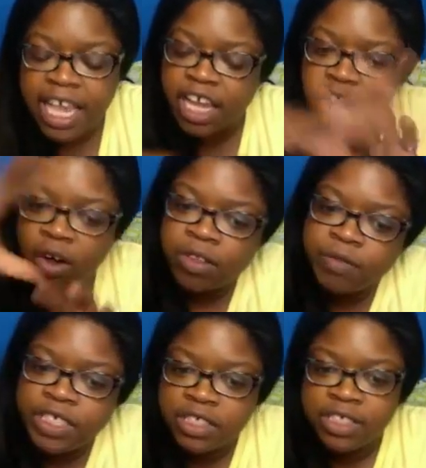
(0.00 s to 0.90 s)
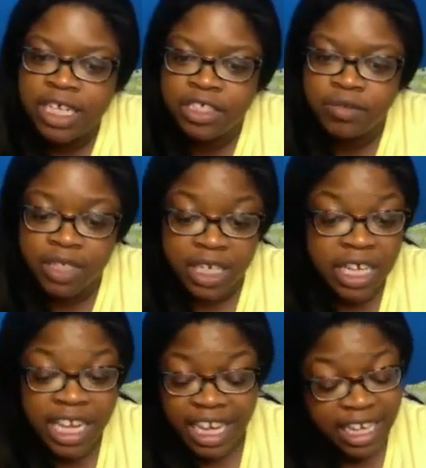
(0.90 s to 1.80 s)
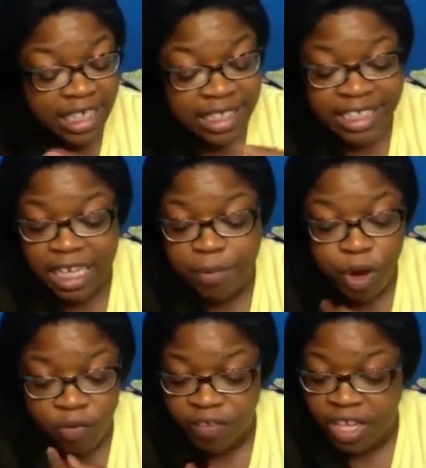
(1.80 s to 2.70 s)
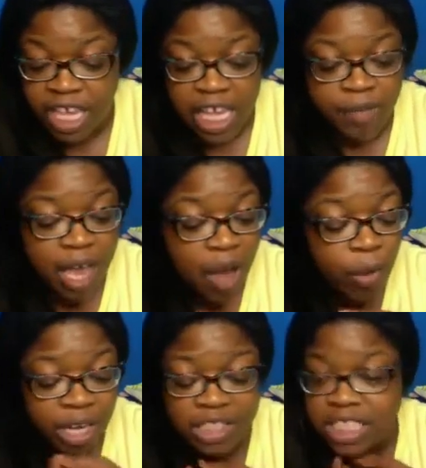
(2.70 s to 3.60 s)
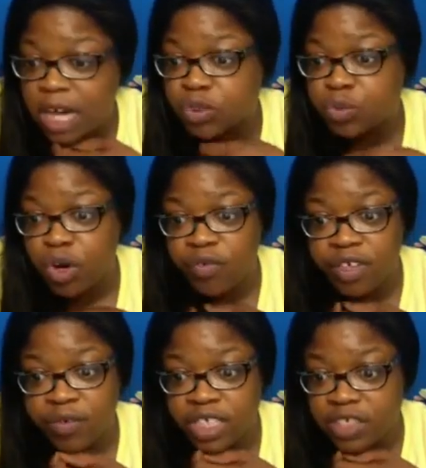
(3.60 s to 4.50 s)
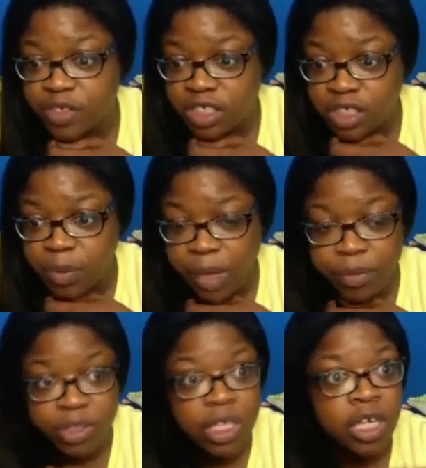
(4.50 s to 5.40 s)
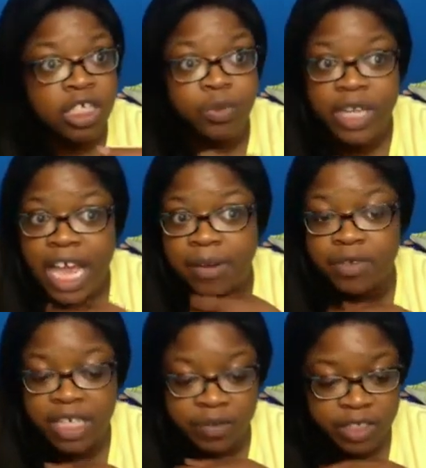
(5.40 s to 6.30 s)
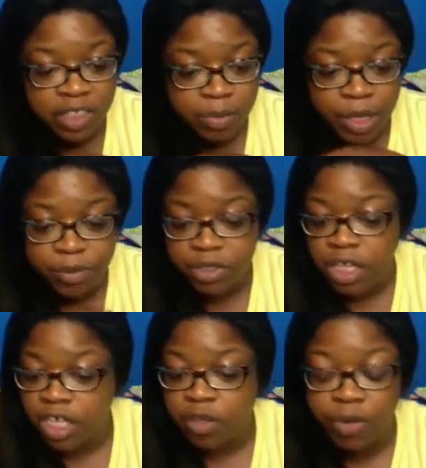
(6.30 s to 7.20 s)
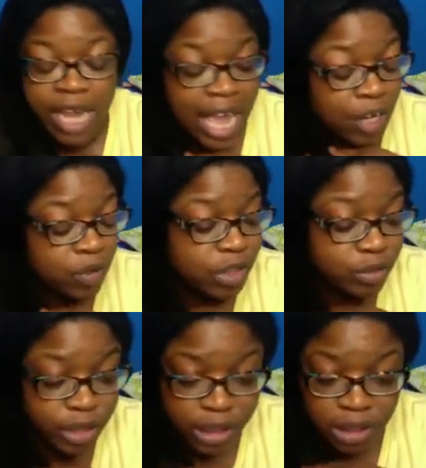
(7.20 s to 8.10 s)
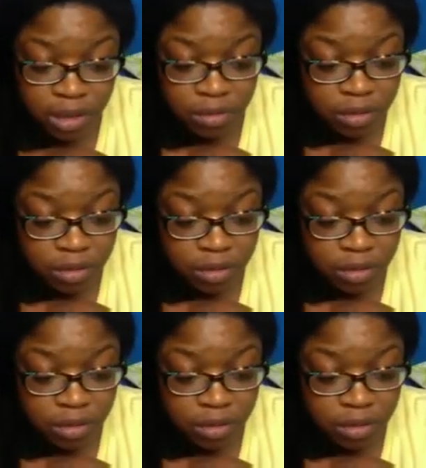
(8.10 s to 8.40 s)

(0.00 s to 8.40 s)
and all the research that you've done. It doesn't say perfect. If y'all waited till y'all was perfect for these research papers, you wouldn't have no damn research papers. You wouldn't have no degrees.